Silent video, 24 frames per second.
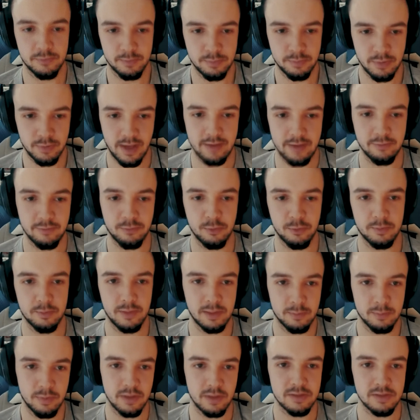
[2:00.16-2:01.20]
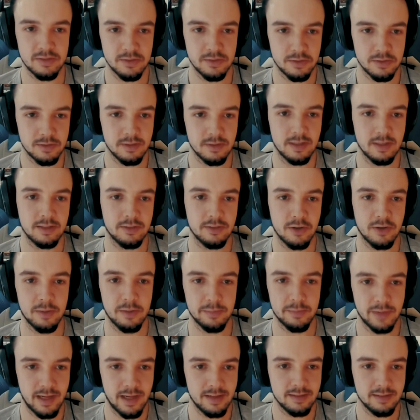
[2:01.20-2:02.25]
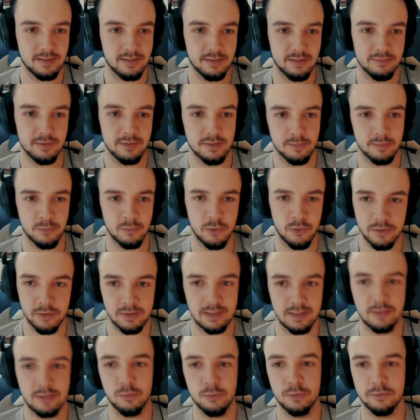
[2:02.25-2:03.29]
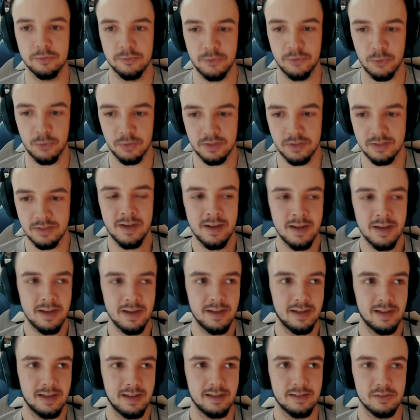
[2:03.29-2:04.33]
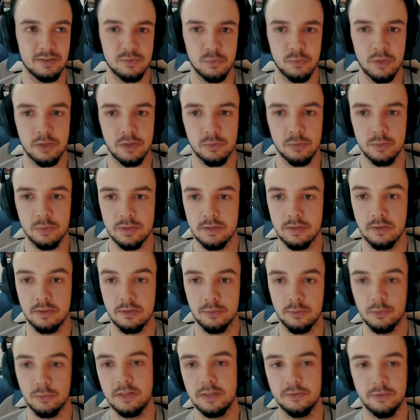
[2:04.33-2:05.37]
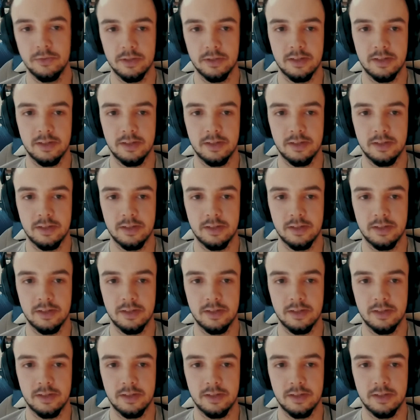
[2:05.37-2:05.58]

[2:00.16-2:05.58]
platforming, puzzle, and combat, giving them all equal focus and as well with the three different